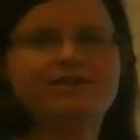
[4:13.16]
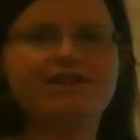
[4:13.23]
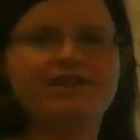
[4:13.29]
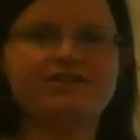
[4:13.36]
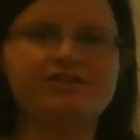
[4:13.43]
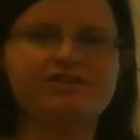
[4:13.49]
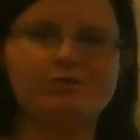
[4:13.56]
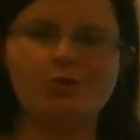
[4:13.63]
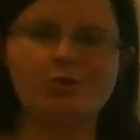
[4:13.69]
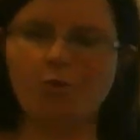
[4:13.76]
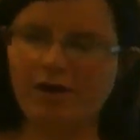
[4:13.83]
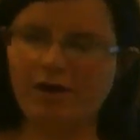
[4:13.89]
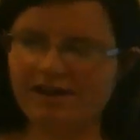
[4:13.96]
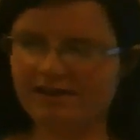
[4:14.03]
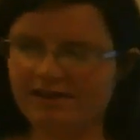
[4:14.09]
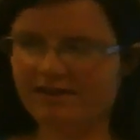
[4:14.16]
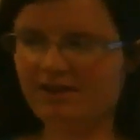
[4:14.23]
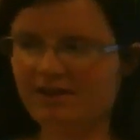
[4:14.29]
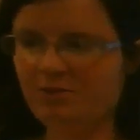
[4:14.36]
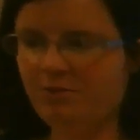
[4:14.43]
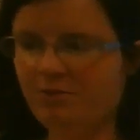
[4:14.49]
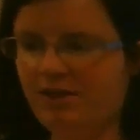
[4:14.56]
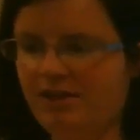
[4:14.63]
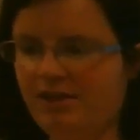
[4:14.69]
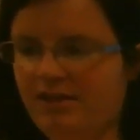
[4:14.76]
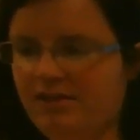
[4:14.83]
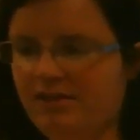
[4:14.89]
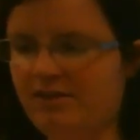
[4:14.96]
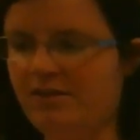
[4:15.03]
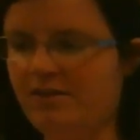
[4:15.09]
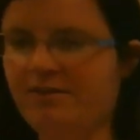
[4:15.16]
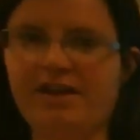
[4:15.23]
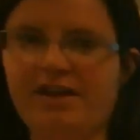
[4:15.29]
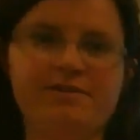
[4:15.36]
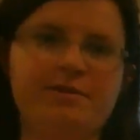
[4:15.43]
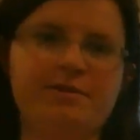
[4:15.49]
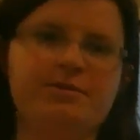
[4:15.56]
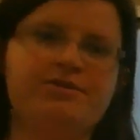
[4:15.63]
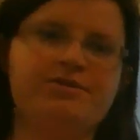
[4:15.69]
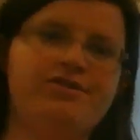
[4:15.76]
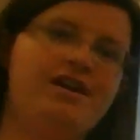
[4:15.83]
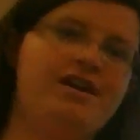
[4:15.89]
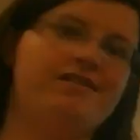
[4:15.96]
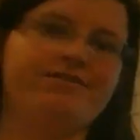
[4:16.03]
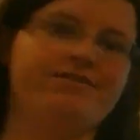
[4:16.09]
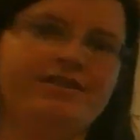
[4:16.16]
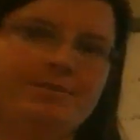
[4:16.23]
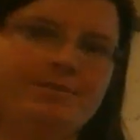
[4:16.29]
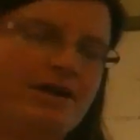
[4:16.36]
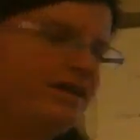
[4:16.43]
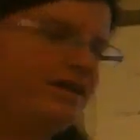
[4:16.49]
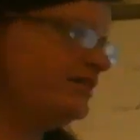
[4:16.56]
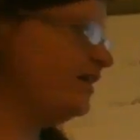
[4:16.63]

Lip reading: it tells you the weight, and we know that if we were to draw a free body